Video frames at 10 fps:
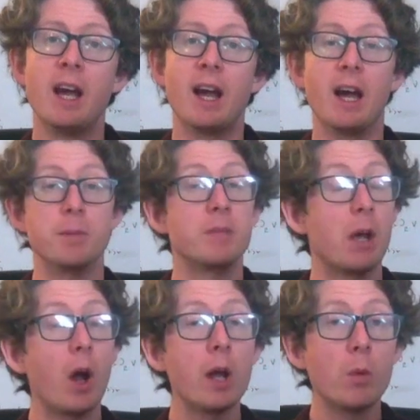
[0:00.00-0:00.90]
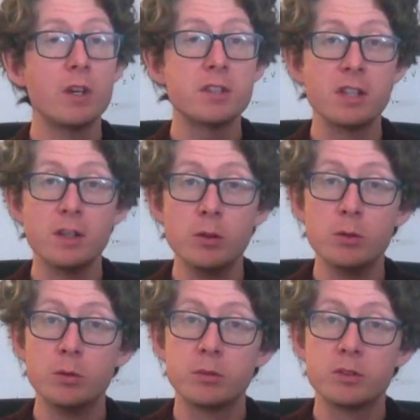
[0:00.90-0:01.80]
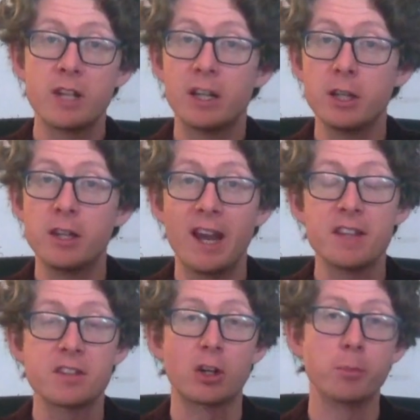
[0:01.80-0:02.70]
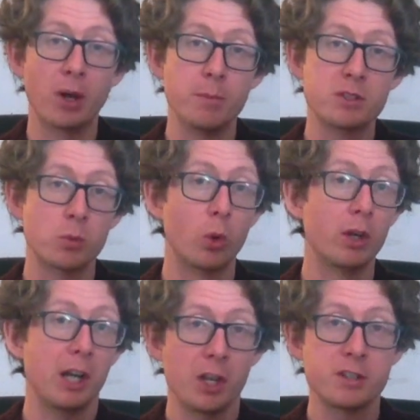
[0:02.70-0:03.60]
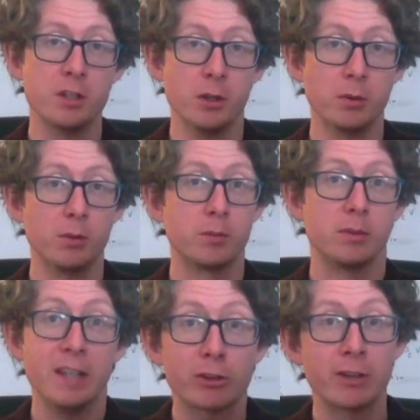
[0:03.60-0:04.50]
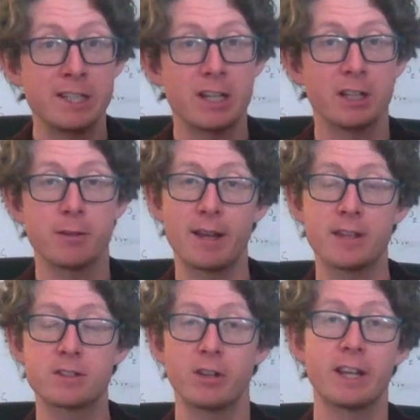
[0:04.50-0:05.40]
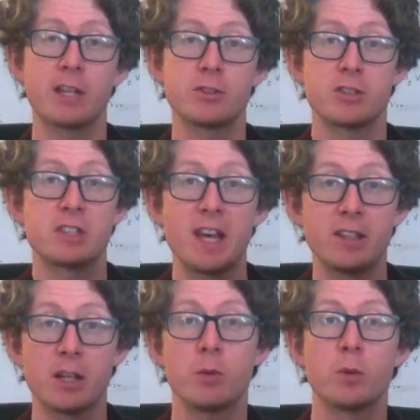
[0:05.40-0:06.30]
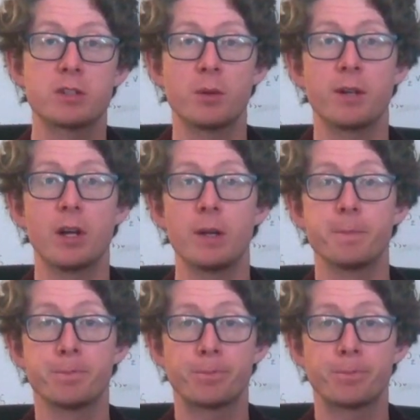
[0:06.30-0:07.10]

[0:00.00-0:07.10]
Um, now, I want to tell you the answer, but I'm sworn not to literally tell you the answer. I can't just tell you what's going on.